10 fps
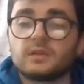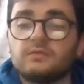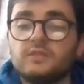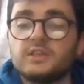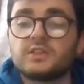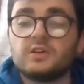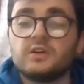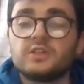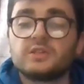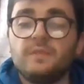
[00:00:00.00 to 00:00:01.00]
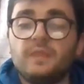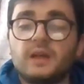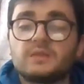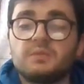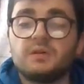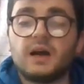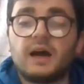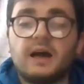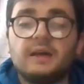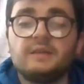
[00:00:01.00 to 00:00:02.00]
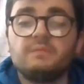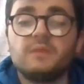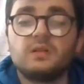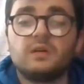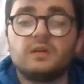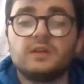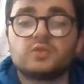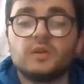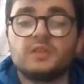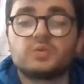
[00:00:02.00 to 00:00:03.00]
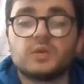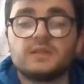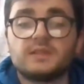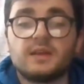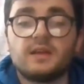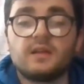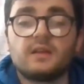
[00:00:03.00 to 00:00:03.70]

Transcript: Research as per Hardy and McLeod in 2020,